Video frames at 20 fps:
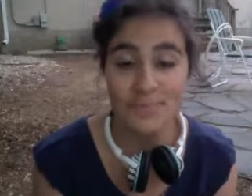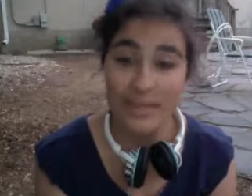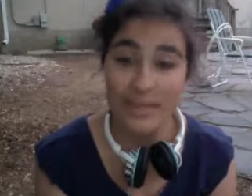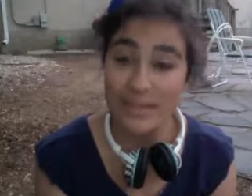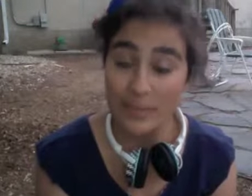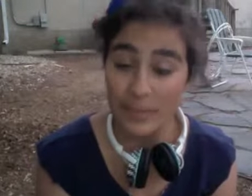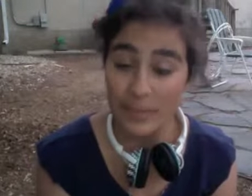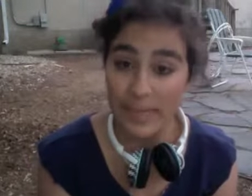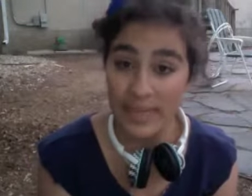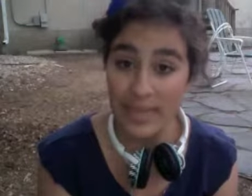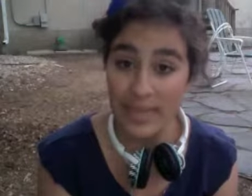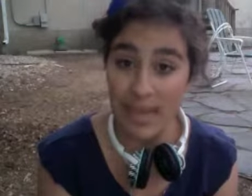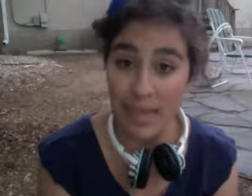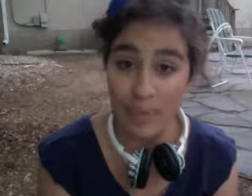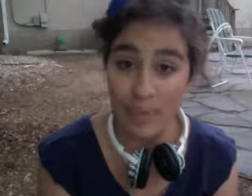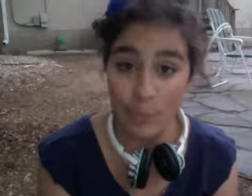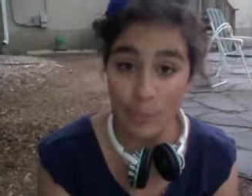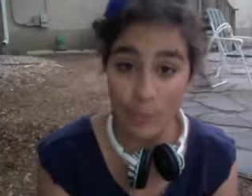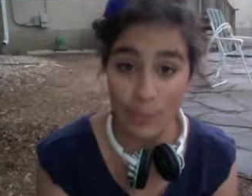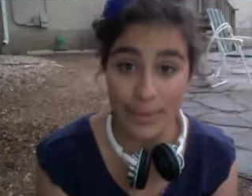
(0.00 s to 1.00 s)
This weekend,
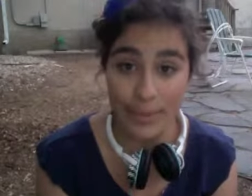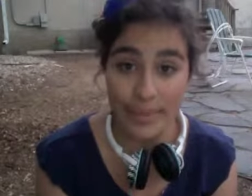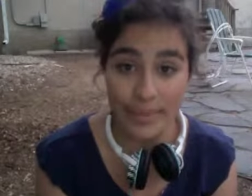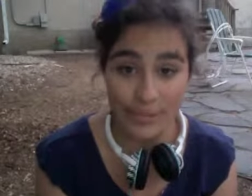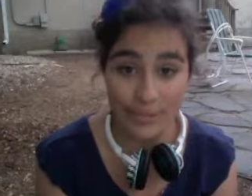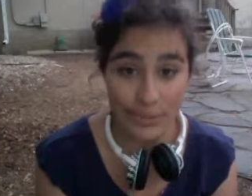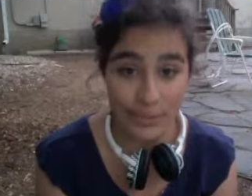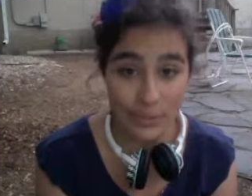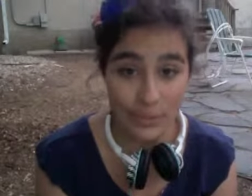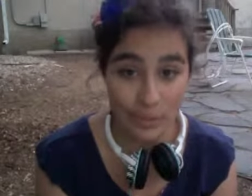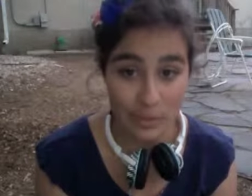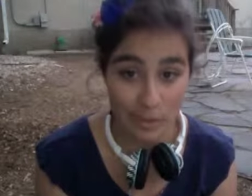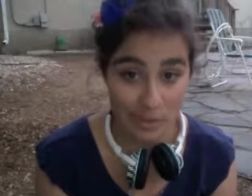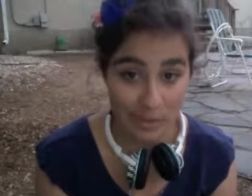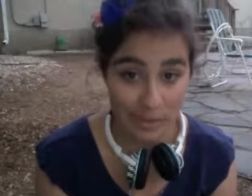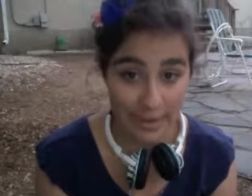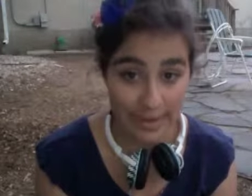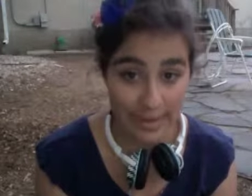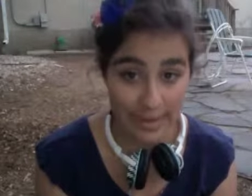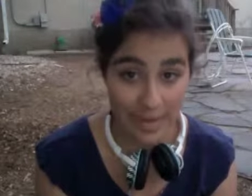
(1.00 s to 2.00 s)
I'm going to Girl
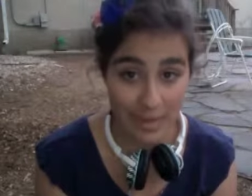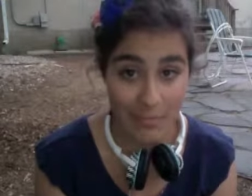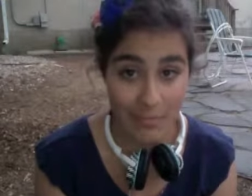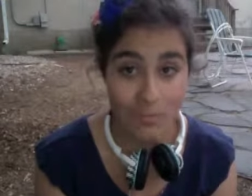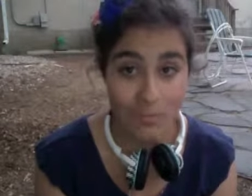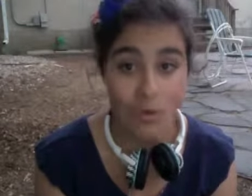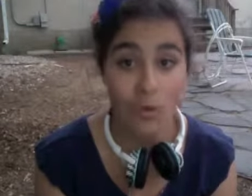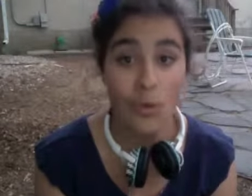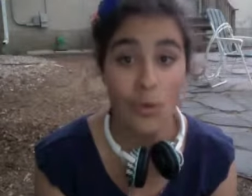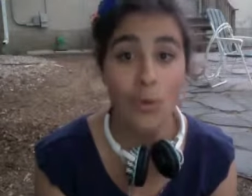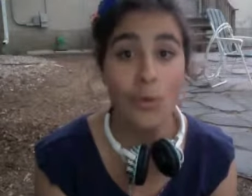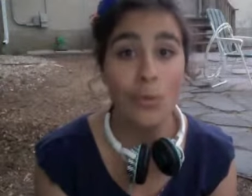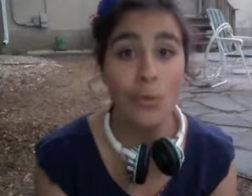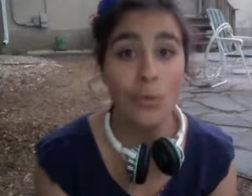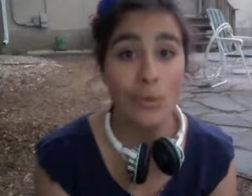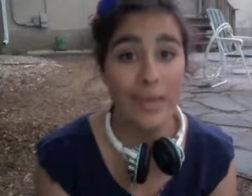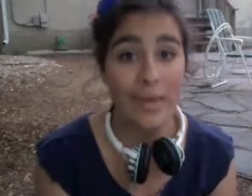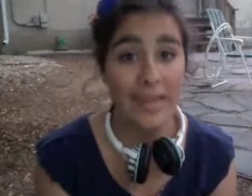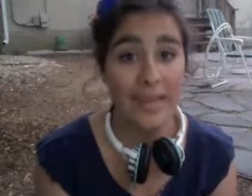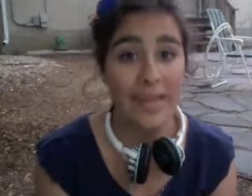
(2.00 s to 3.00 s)
Guide Camp
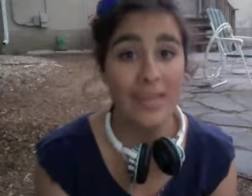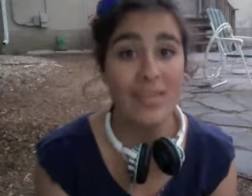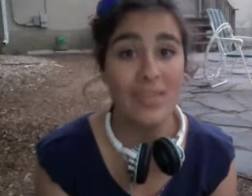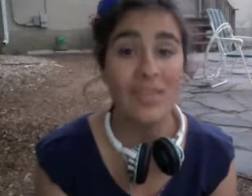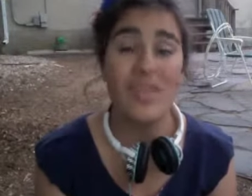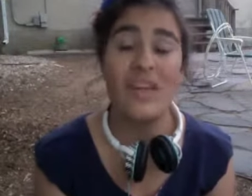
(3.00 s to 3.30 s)
with